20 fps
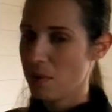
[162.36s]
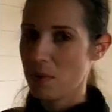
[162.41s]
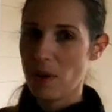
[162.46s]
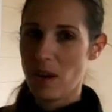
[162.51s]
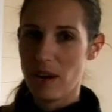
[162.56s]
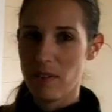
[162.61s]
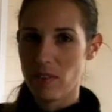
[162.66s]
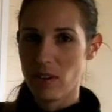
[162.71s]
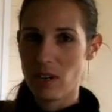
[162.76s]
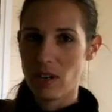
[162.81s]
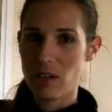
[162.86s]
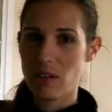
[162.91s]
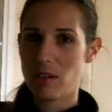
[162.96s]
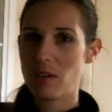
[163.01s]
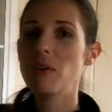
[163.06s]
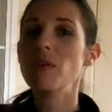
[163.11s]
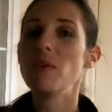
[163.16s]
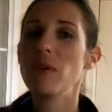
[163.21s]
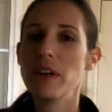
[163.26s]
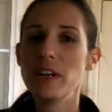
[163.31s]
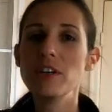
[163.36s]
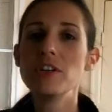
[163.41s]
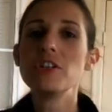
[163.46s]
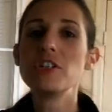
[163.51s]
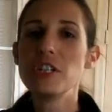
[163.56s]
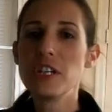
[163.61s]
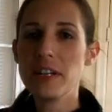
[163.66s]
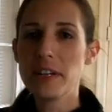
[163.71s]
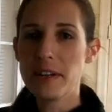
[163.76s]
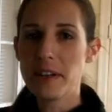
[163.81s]
whatever. Write your
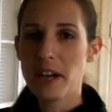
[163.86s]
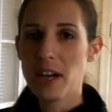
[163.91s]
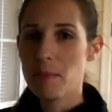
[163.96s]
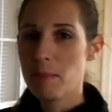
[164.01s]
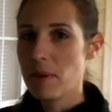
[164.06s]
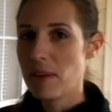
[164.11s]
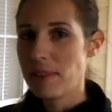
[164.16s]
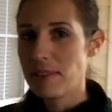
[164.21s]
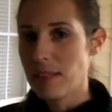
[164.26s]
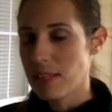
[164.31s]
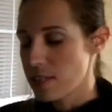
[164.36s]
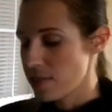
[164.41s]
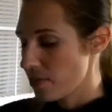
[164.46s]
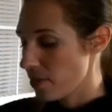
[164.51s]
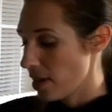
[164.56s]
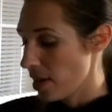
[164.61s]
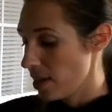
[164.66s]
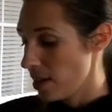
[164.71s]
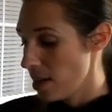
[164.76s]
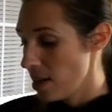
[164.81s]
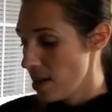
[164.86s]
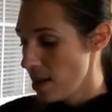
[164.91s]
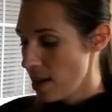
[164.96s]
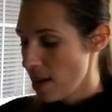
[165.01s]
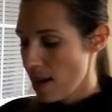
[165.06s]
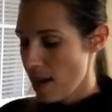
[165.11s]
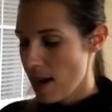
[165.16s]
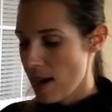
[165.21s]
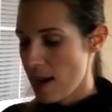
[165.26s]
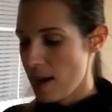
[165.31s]
shitty comment, that's fine.
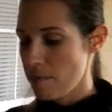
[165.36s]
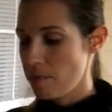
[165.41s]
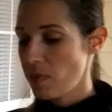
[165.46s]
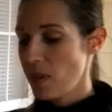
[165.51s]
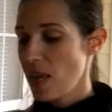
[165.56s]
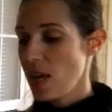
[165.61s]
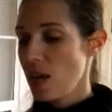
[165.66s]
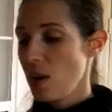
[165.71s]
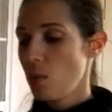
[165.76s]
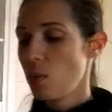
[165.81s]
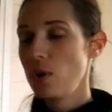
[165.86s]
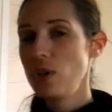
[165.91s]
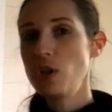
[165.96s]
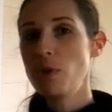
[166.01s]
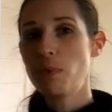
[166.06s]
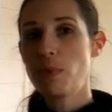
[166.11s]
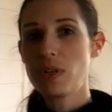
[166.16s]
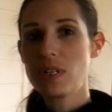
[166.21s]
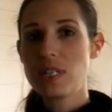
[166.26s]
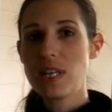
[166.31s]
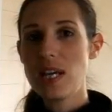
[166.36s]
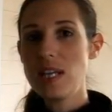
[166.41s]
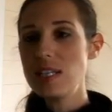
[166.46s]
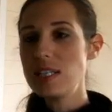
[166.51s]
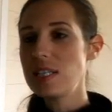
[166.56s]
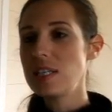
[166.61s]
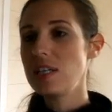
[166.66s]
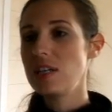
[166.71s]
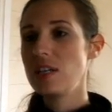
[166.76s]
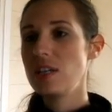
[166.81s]
Um, when you
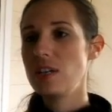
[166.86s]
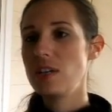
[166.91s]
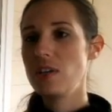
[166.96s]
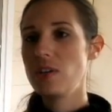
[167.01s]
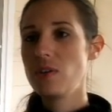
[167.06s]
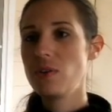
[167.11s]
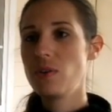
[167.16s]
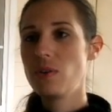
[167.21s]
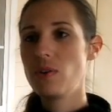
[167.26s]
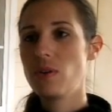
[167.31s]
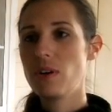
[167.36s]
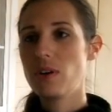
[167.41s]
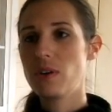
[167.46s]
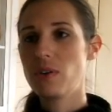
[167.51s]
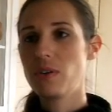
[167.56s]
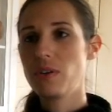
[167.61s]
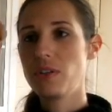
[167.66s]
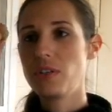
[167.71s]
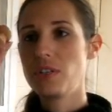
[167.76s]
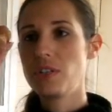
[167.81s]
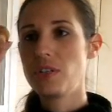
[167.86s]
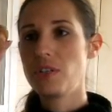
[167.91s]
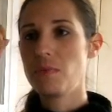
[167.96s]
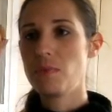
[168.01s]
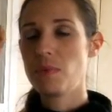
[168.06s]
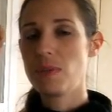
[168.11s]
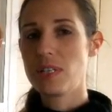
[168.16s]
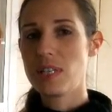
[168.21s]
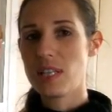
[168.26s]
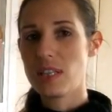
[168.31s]
present, you are going to
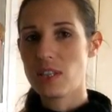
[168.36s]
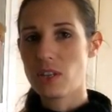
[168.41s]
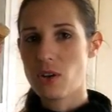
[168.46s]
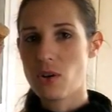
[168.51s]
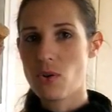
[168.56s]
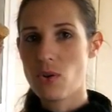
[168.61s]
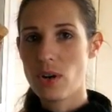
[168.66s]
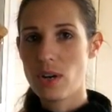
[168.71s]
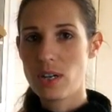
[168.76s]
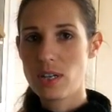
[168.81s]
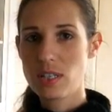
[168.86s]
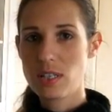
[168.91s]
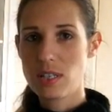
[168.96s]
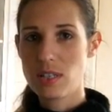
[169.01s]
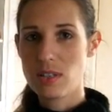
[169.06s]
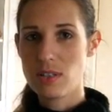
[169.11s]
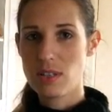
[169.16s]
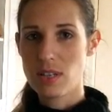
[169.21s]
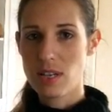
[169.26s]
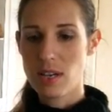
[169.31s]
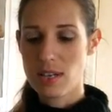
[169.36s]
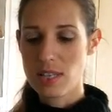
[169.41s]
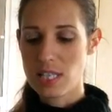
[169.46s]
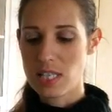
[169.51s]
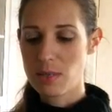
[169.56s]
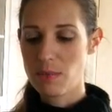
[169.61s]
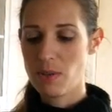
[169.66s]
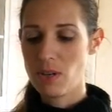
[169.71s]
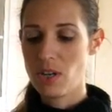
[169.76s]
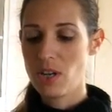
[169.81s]
present the cork to the
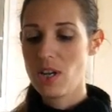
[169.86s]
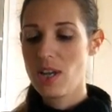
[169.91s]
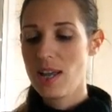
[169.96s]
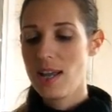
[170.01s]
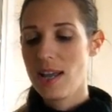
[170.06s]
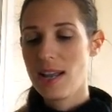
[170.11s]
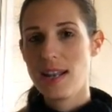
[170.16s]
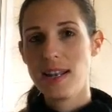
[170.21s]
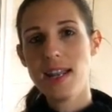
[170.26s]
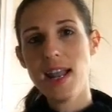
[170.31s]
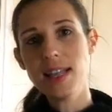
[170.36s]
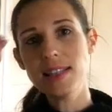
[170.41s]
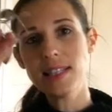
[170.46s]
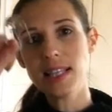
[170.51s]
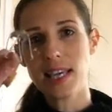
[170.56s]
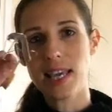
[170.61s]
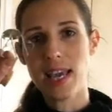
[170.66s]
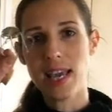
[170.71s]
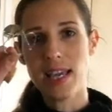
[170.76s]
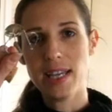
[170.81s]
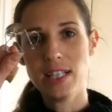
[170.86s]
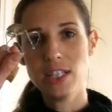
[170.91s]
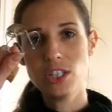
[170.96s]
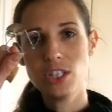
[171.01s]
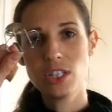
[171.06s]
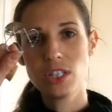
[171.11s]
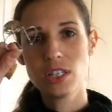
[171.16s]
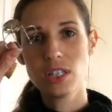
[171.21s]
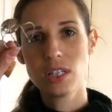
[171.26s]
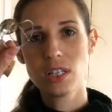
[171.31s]
customer, not the
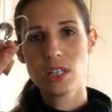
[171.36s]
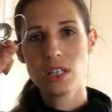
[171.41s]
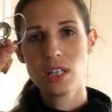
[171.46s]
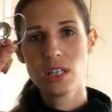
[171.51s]
cage,